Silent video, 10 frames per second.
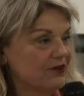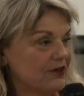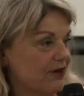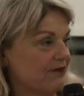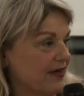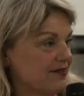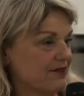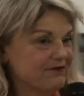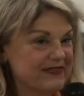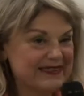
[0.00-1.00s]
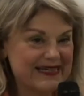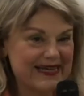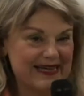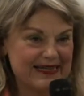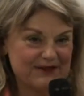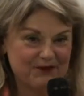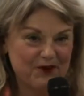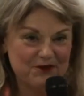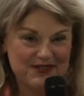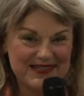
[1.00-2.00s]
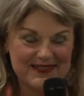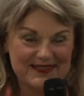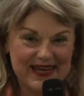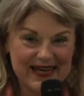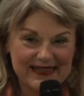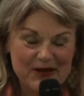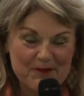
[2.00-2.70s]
you're all very sophisticated folks here, that